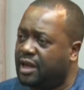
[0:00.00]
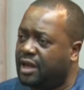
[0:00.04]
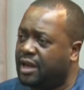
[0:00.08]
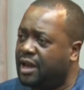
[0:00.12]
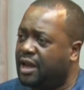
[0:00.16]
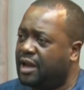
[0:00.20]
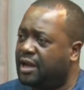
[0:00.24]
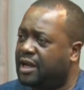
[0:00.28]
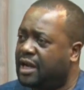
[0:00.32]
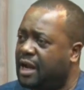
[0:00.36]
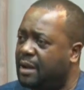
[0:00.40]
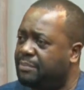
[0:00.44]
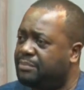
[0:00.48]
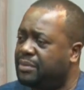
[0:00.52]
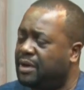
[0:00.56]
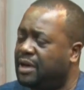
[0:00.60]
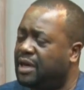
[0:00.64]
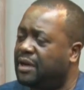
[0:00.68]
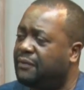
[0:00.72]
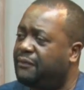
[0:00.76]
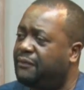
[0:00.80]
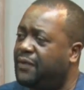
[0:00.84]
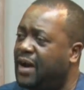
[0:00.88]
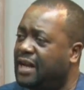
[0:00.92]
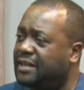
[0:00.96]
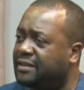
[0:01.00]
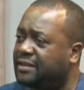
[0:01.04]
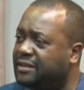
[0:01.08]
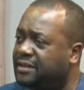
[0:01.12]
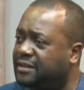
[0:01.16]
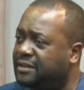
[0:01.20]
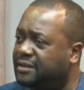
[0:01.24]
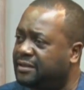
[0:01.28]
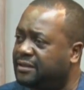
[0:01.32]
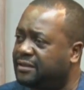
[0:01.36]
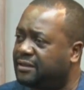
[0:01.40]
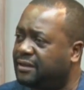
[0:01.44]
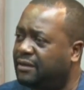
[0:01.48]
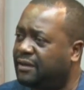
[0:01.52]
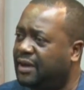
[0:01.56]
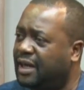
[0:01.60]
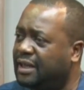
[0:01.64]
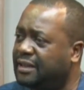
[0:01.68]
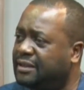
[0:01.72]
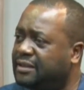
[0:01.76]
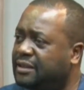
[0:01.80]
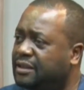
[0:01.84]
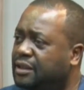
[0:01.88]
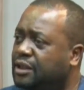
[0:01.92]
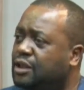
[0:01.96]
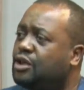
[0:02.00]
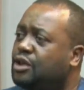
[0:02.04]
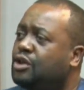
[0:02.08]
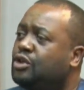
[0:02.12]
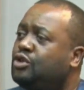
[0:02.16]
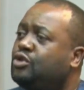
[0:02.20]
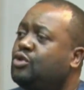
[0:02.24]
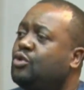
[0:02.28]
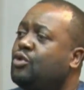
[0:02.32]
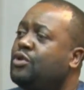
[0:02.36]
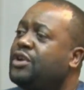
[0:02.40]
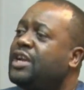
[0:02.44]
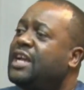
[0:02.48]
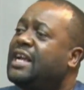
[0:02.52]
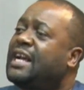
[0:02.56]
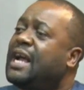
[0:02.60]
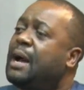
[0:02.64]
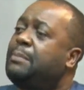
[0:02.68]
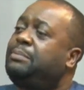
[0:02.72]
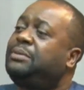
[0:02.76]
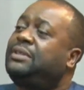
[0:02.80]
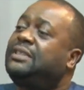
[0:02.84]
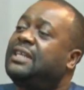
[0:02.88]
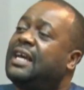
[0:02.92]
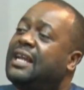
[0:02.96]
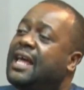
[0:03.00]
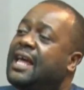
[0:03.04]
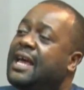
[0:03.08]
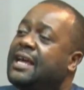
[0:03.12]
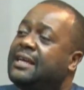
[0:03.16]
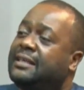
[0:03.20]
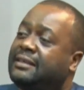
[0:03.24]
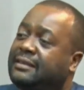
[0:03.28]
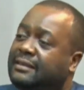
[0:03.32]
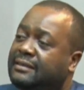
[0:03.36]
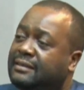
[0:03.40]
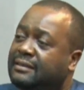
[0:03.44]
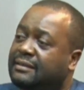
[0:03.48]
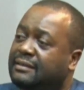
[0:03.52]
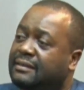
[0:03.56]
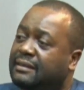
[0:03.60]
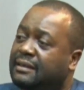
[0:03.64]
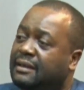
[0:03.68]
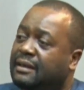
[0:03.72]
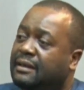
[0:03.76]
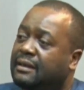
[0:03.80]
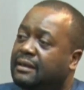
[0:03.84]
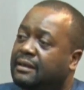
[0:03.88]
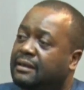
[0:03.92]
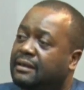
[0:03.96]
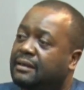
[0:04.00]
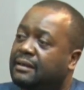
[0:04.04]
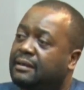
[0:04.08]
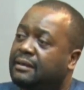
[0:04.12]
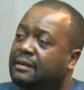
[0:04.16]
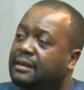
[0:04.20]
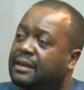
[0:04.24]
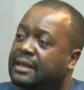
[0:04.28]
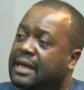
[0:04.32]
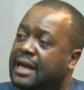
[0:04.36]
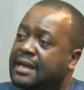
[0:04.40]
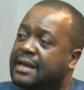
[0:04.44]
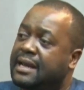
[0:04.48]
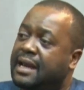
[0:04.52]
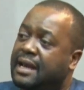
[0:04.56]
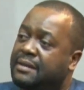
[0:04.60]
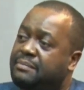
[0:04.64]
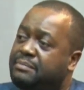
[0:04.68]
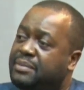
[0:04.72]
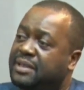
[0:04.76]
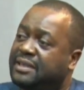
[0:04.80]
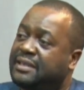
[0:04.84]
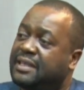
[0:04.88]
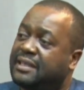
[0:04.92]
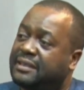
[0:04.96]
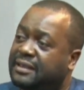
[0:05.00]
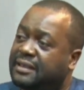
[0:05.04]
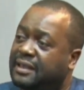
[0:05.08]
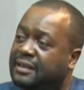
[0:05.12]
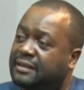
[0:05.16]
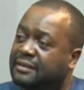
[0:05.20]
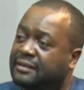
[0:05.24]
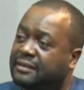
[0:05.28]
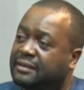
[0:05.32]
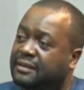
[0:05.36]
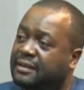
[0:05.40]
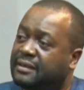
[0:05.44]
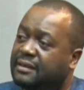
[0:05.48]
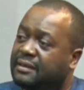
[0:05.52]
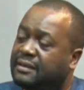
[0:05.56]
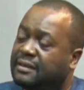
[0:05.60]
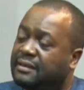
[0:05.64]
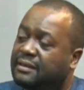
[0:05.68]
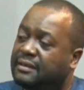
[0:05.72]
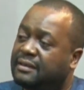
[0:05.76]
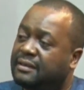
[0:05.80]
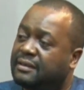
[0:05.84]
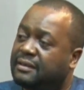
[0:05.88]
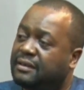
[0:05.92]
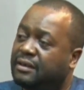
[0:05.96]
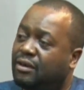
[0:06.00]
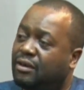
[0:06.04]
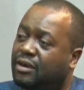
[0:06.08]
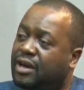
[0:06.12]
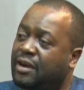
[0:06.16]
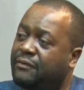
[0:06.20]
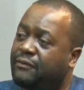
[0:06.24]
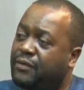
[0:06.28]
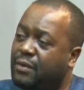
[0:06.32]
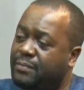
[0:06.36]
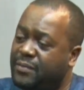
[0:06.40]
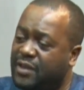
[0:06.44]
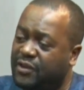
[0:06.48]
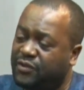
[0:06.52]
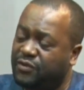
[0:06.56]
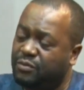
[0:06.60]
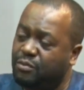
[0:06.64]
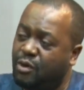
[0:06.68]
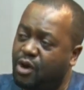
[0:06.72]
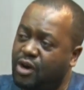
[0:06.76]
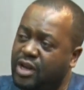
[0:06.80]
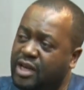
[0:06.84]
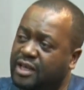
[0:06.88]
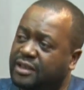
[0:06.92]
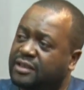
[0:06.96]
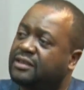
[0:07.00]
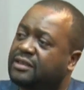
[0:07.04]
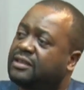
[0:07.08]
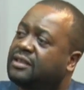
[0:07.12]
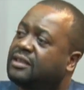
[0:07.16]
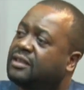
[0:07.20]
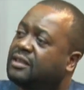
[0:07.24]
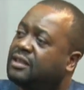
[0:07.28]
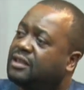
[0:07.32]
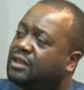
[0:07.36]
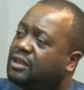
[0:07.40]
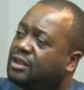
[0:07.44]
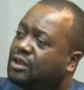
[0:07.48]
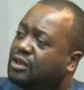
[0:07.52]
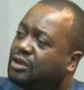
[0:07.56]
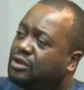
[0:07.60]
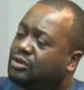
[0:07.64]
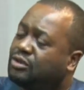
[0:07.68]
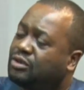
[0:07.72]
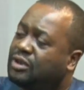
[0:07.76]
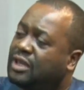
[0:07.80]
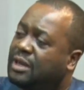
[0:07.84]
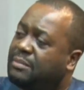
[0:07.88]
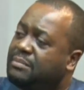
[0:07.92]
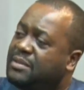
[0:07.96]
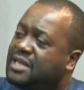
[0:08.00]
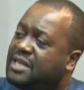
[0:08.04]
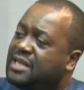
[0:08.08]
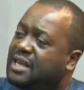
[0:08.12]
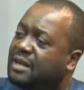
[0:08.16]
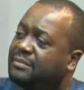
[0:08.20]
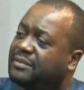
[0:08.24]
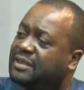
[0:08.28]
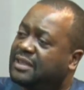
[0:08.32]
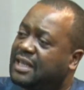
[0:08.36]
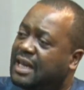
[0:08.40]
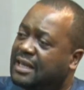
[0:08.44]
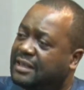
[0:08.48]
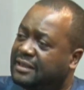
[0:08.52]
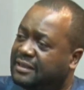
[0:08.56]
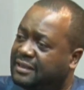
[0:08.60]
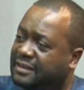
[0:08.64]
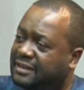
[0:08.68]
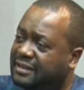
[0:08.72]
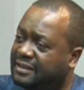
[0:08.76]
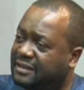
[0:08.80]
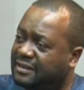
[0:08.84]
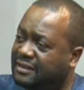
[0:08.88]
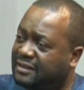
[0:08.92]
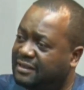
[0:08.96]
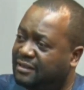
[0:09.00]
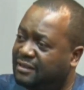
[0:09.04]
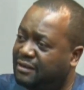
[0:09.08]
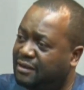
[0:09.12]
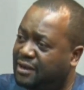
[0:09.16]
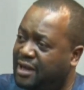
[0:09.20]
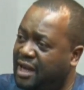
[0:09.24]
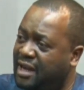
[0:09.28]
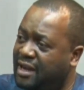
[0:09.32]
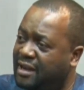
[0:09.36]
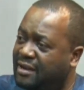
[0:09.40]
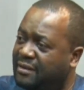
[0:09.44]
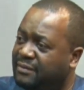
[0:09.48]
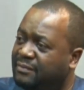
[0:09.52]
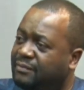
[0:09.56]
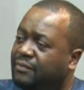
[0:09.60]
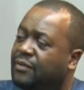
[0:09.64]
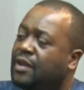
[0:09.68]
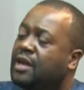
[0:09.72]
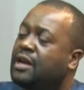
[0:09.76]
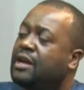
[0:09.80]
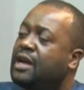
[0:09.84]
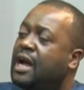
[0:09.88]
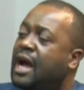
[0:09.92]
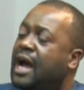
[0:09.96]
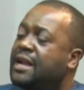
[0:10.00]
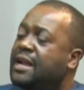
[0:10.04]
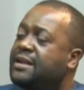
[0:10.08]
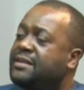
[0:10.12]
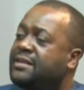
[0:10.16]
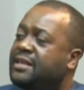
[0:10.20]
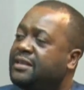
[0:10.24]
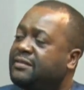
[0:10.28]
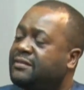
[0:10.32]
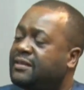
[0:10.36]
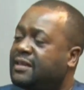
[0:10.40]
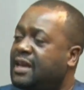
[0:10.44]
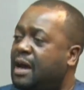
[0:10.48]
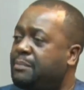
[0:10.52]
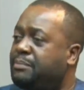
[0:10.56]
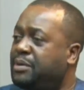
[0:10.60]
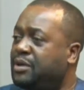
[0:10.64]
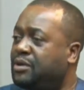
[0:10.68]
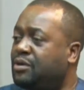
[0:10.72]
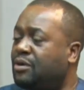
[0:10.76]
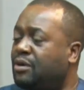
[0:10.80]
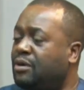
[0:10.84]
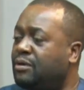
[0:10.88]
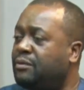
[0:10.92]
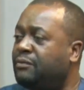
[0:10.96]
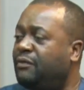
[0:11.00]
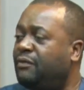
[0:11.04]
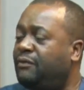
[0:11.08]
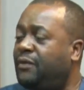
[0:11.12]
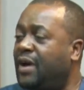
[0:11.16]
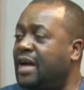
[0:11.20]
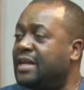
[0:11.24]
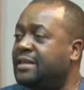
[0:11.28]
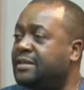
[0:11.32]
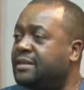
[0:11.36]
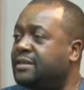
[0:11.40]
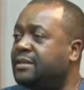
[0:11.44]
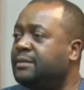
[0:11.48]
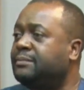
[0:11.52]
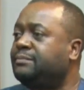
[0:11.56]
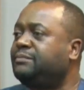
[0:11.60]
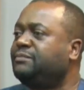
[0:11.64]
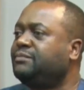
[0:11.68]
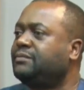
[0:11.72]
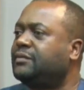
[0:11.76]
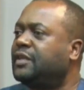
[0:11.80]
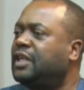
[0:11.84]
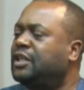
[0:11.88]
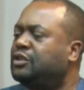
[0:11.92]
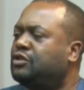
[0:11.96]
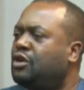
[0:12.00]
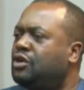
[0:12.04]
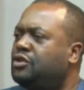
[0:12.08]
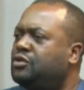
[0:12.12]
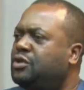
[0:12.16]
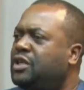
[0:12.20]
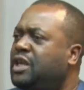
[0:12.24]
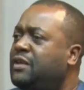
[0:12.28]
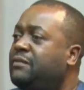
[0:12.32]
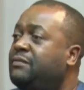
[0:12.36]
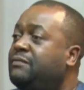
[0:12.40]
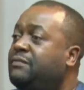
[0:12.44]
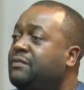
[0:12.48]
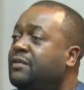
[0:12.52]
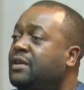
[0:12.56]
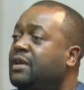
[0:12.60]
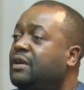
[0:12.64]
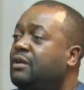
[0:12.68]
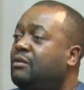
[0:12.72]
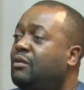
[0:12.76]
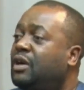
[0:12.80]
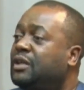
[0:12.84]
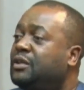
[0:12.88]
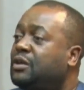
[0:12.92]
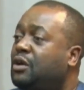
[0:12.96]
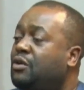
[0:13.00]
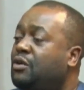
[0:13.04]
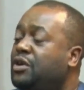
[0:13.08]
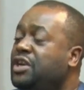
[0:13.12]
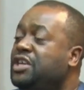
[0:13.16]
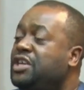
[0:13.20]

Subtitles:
a fund, all right, to recapitalize Ghanaian businesses, okay, from the smallest to the medium-sized, okay? And this capital fund is going to give what they call